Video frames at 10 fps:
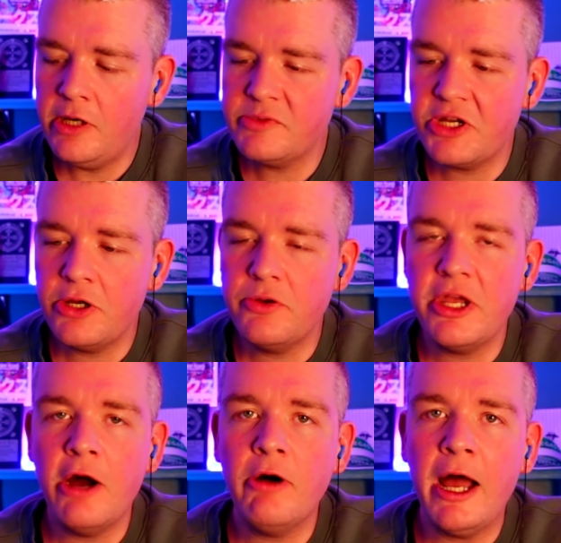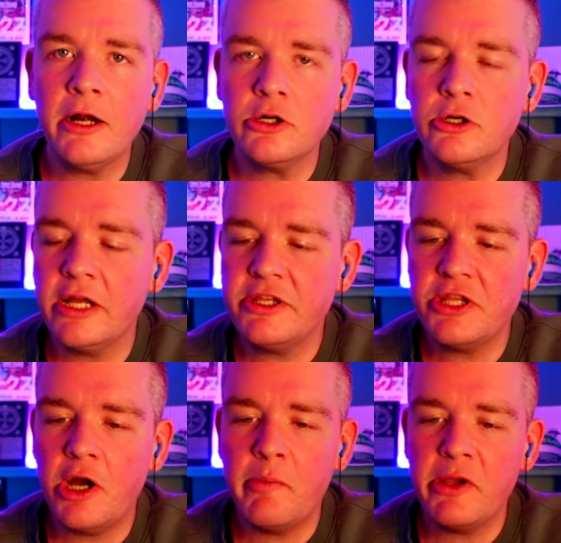I'm just gonna go yell at her. I think
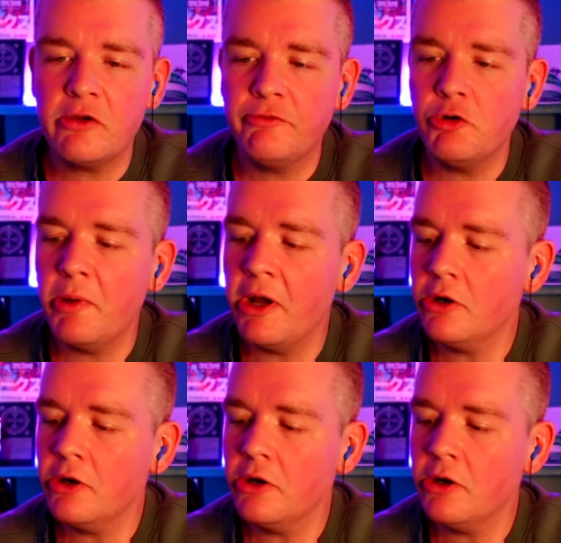that'll make her feel better.